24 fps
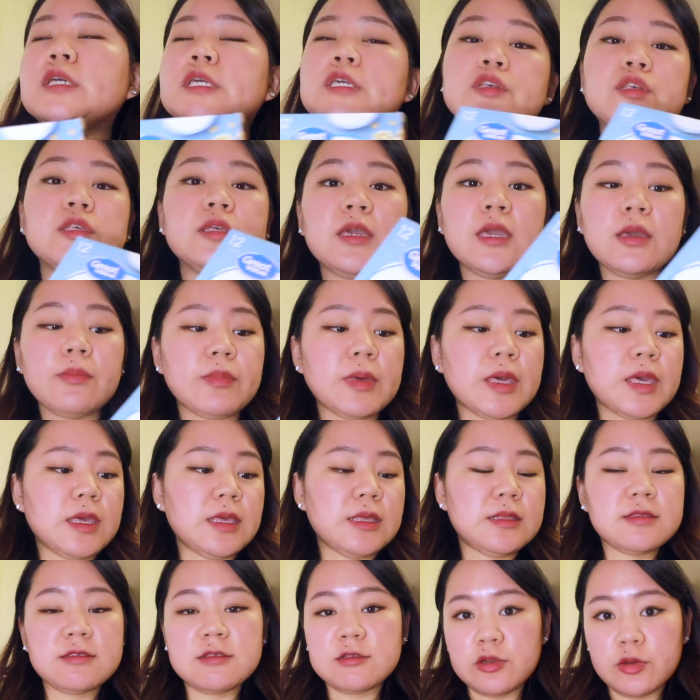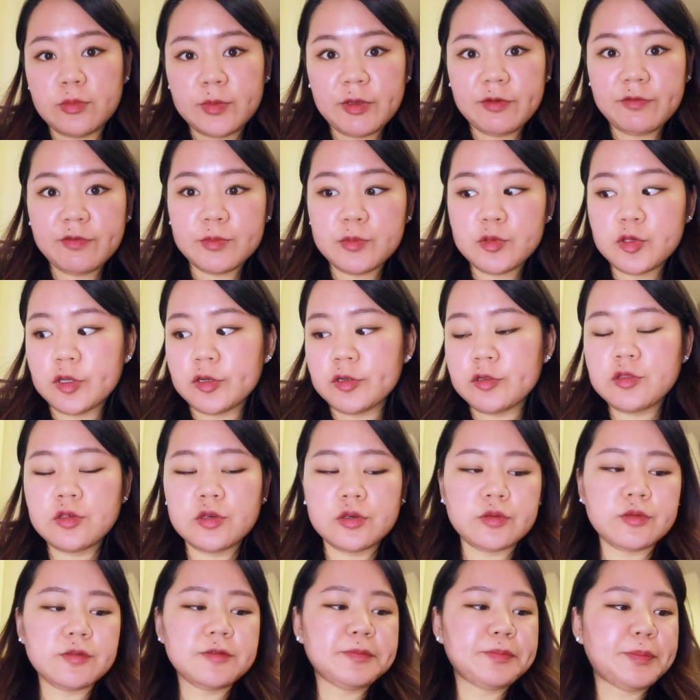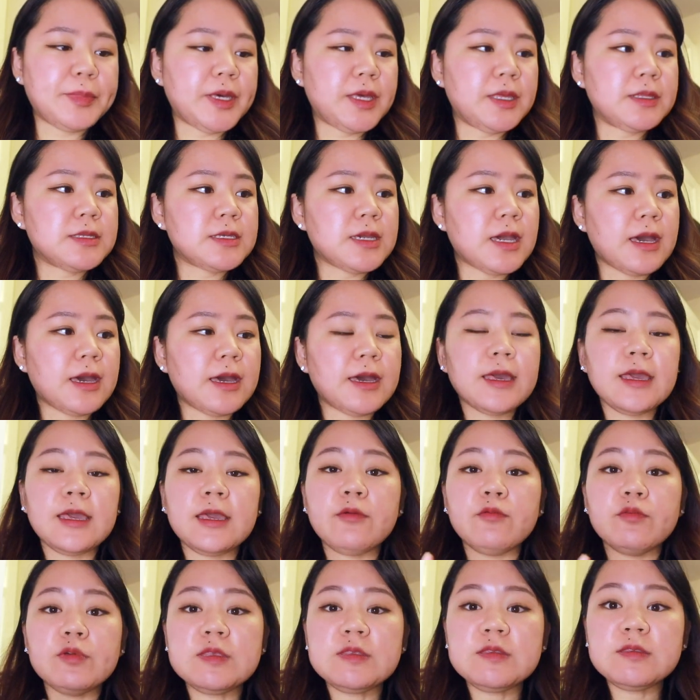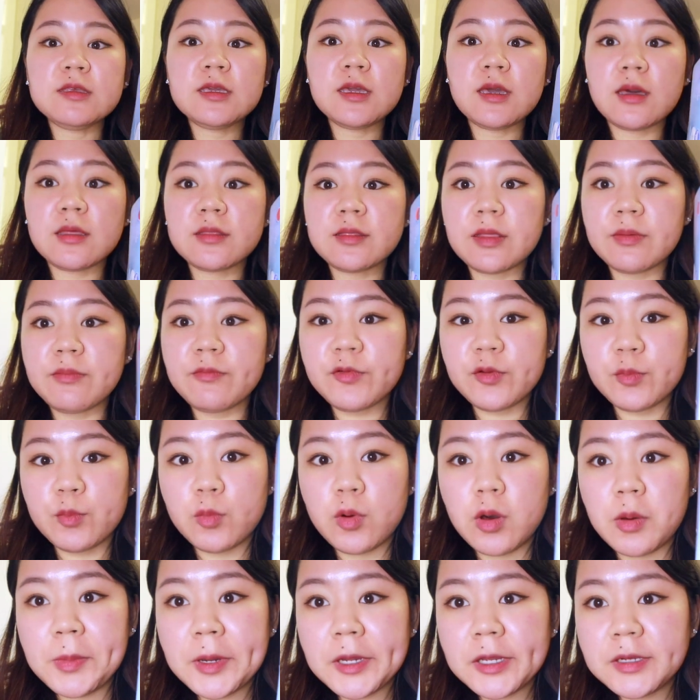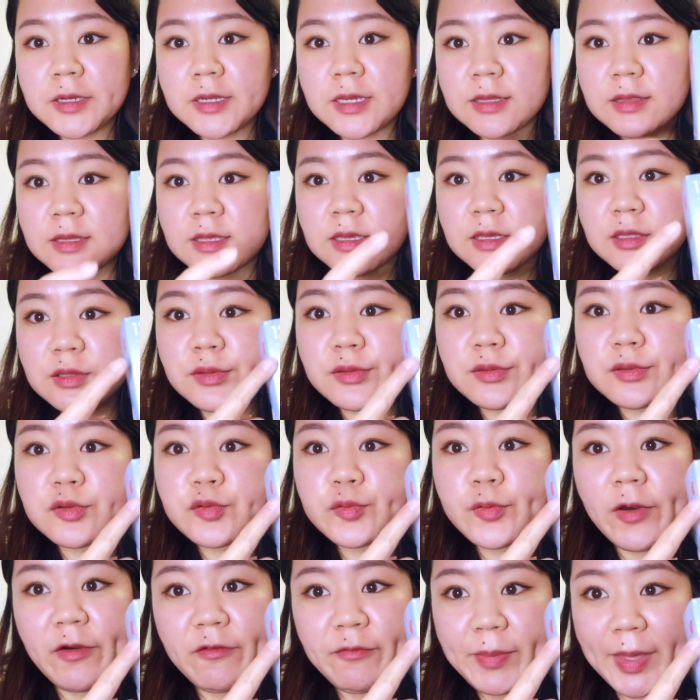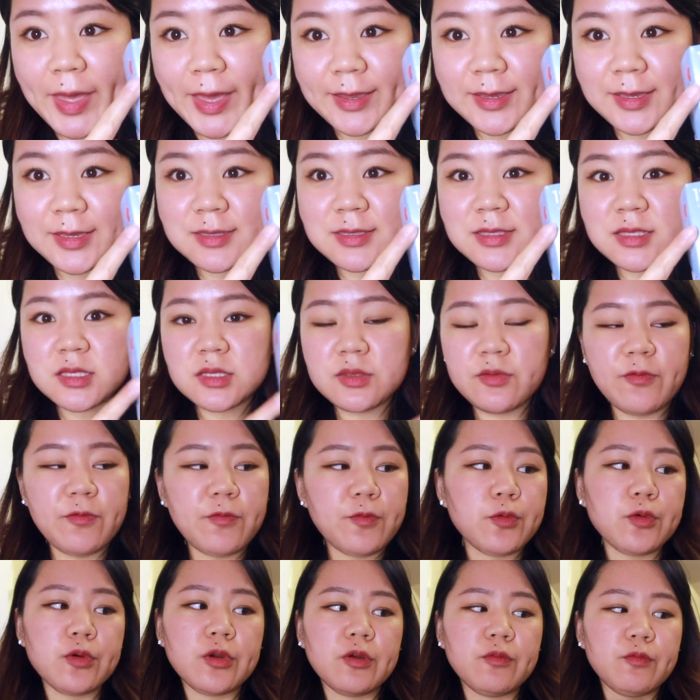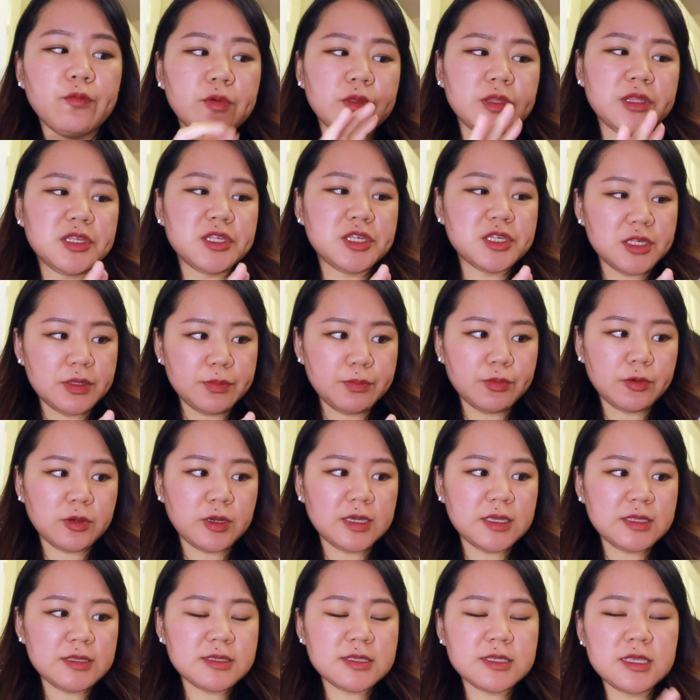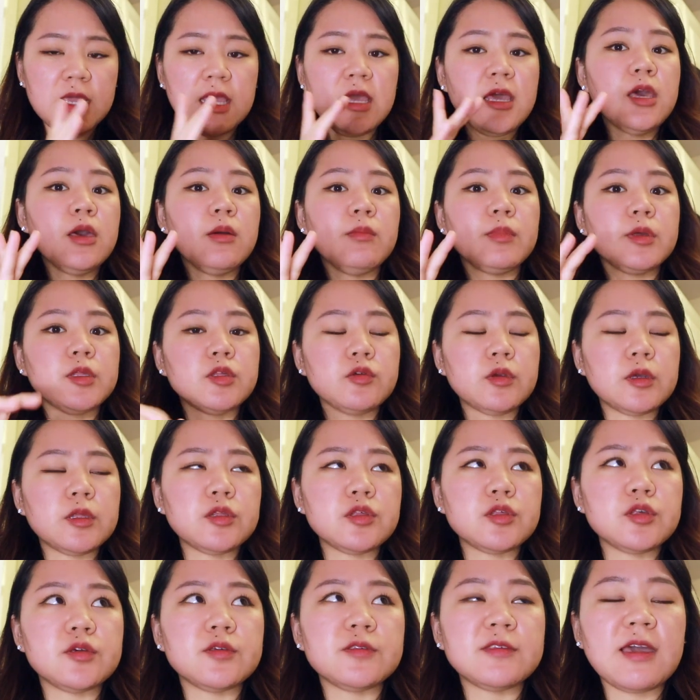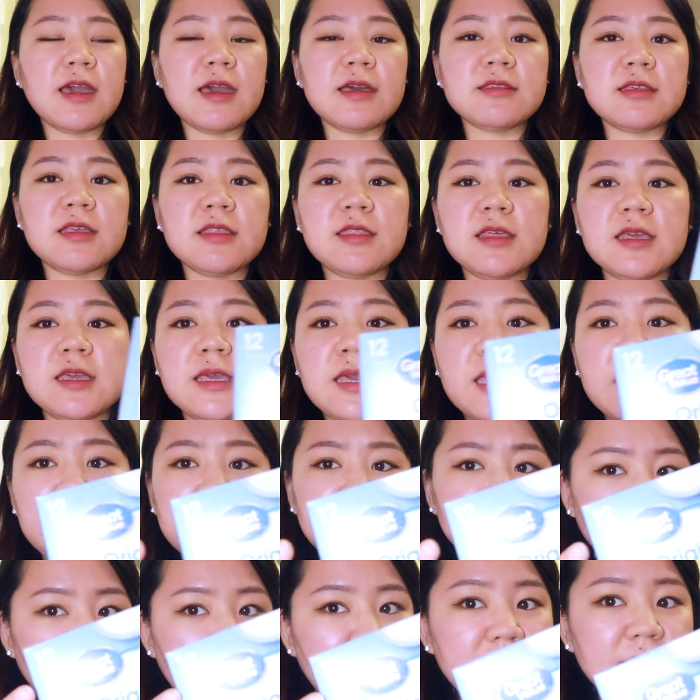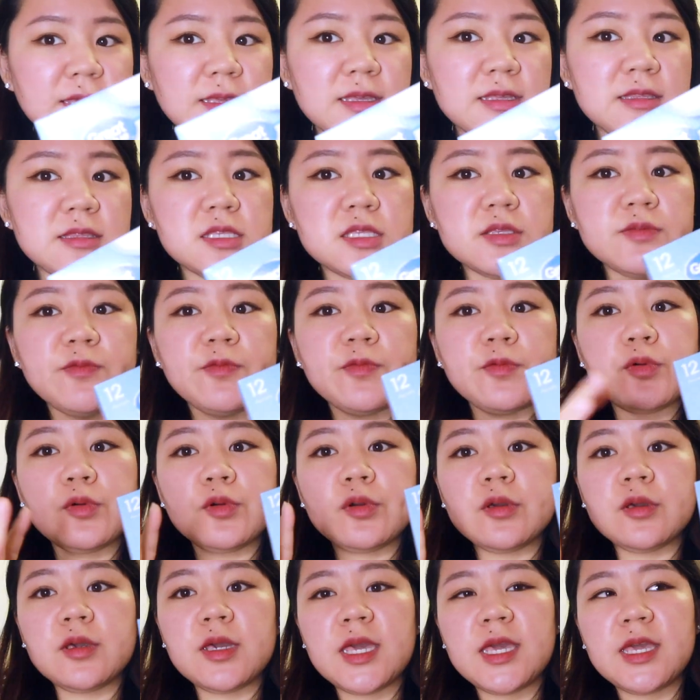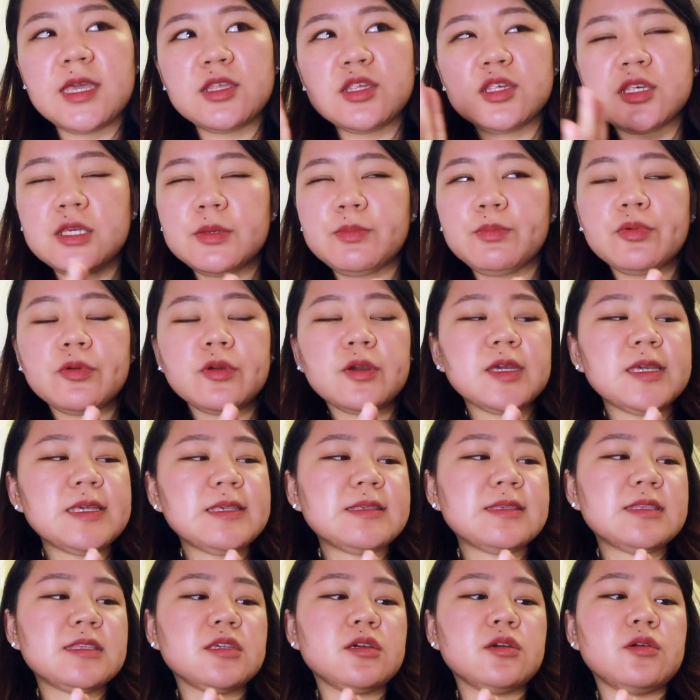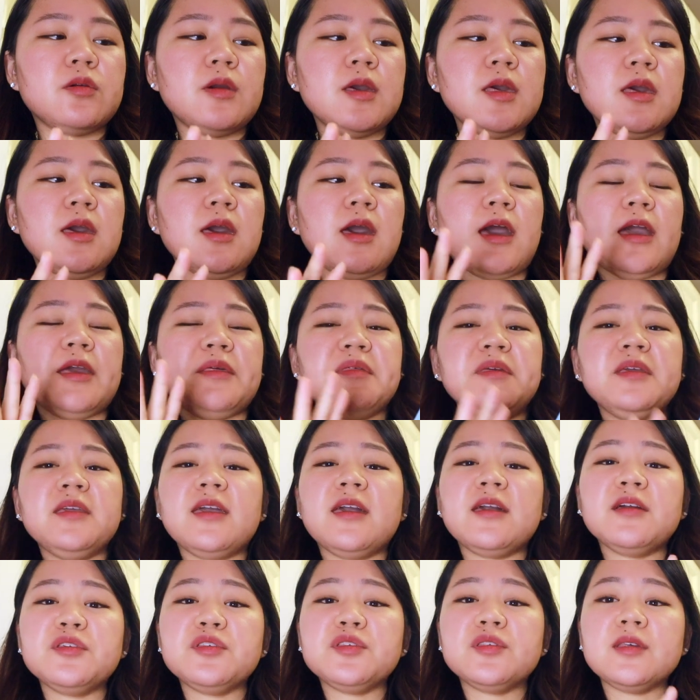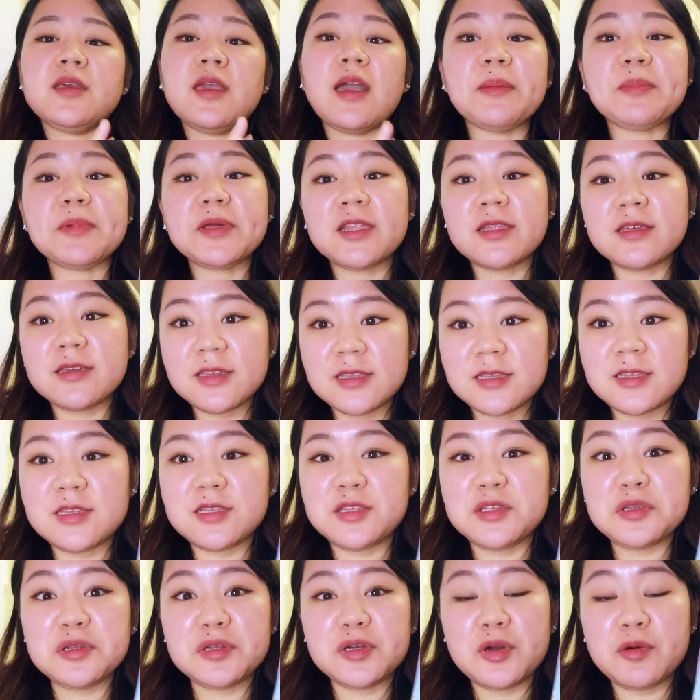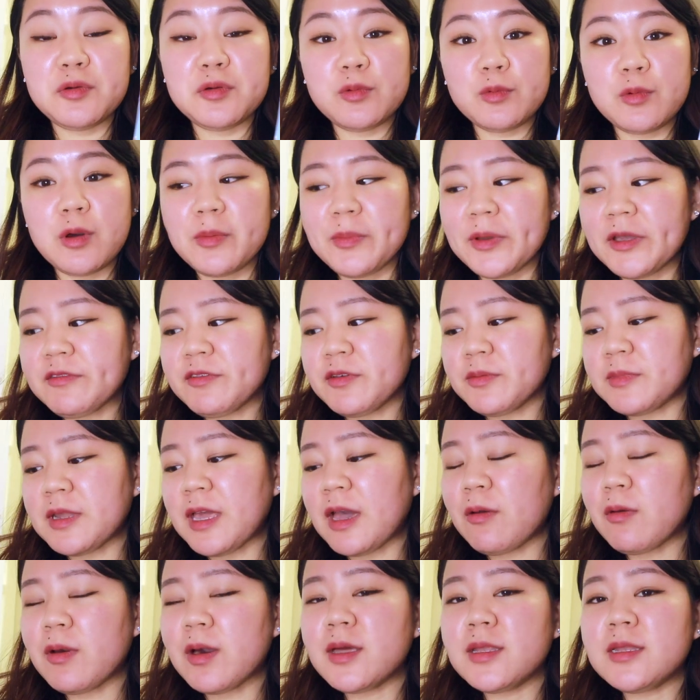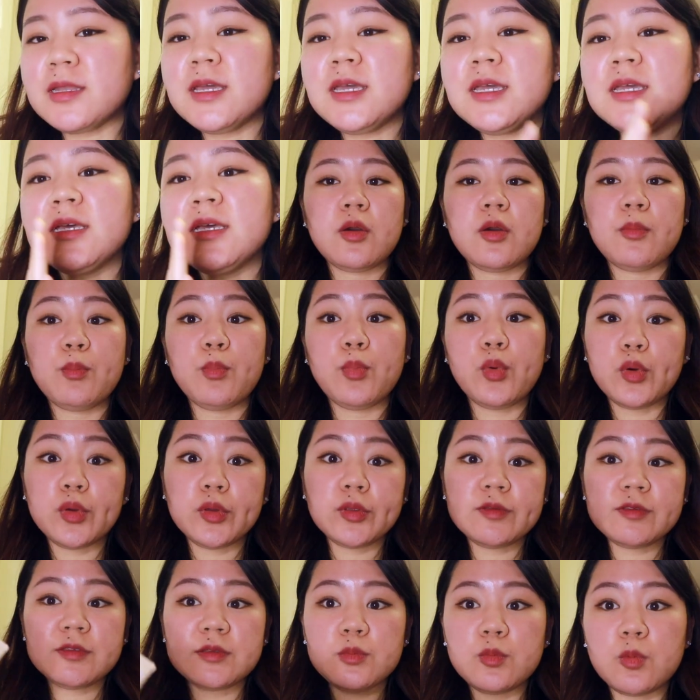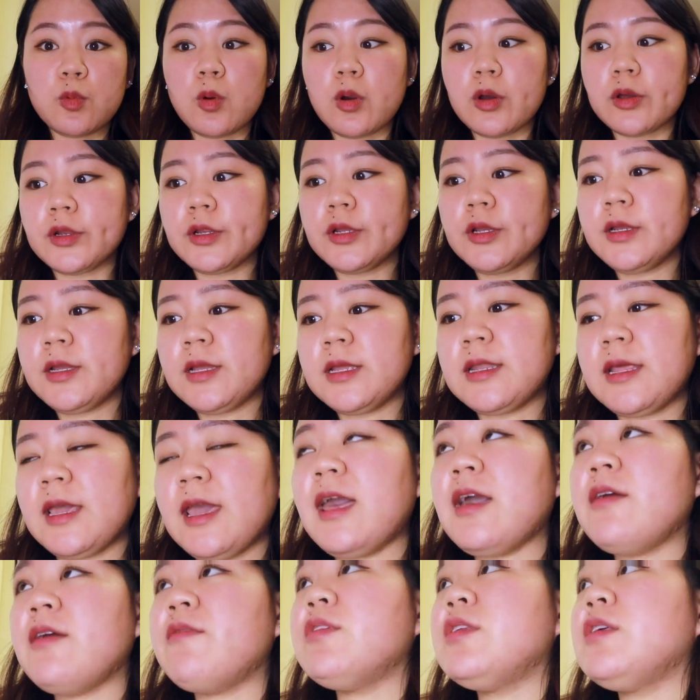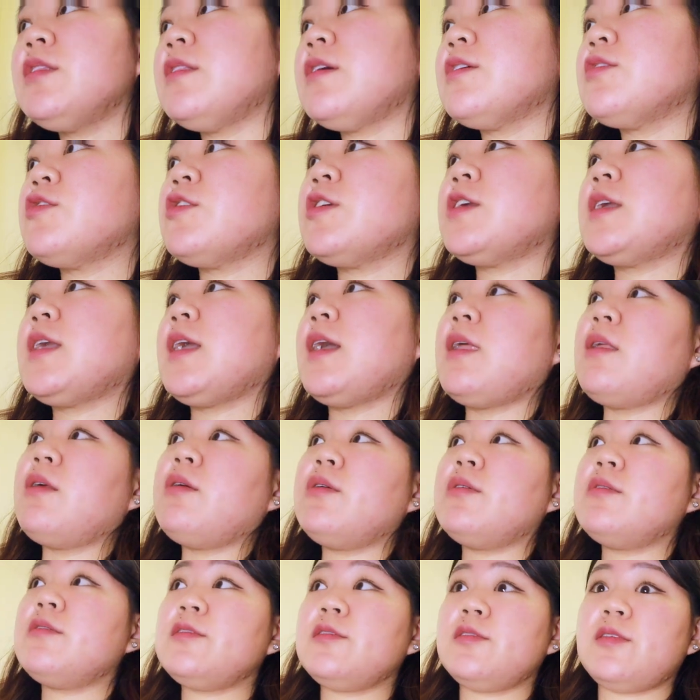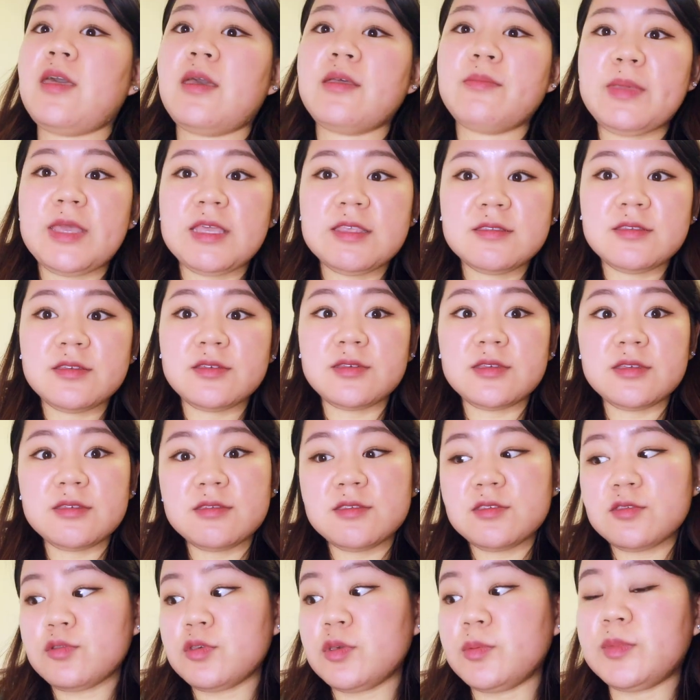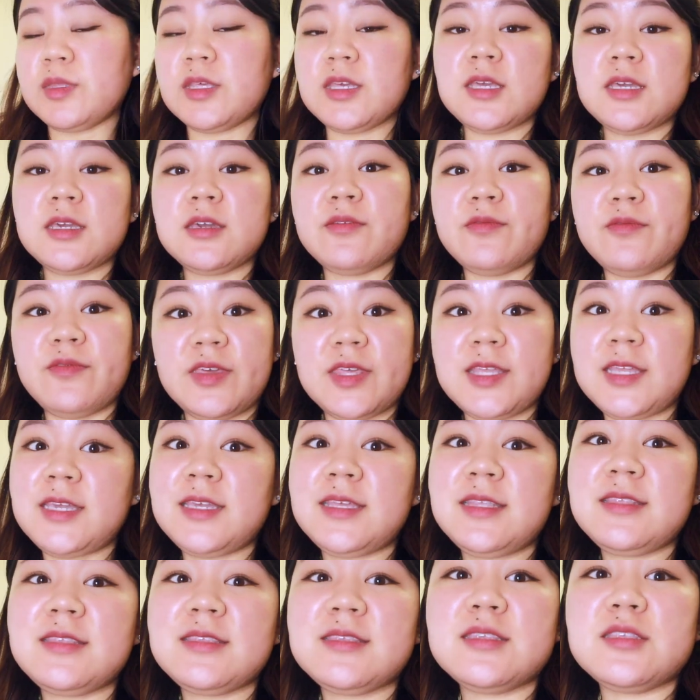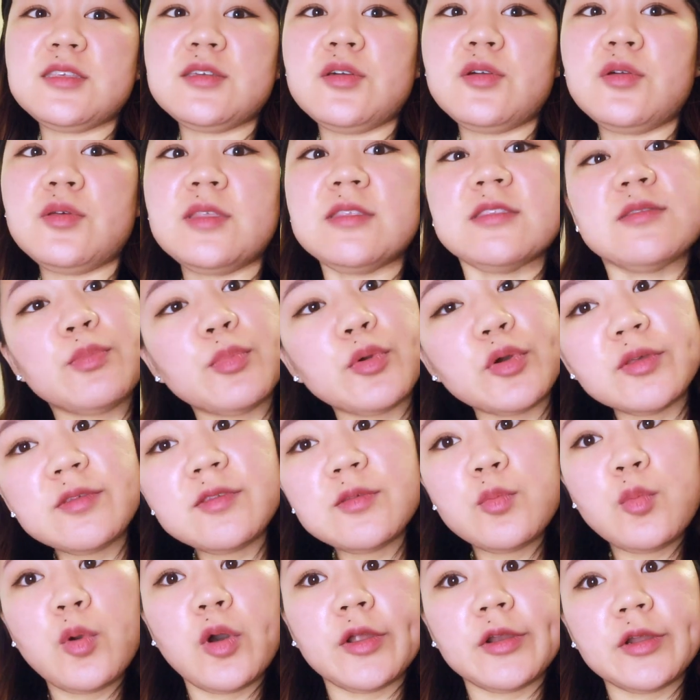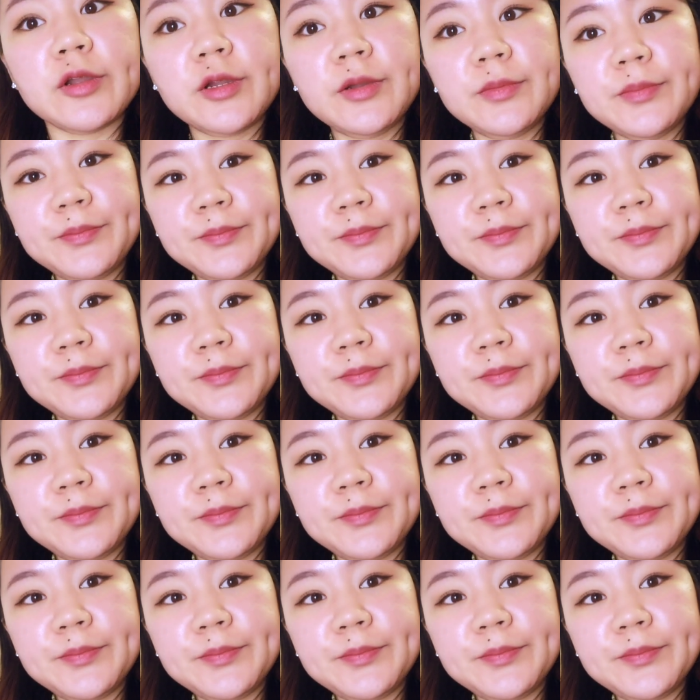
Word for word: I usually get my instant oatmeal from Trader Joe's, but I recently got them from Walmart and they include 12 packets for a really cheap price. But Trader Joe's has, I think, 8 packets for a cheap price. So I think actually I'm gonna continue to go with Walmart from now on. Boil some water, and I have an electric kettle, so that makes it extremely convenient. So let's boil some water.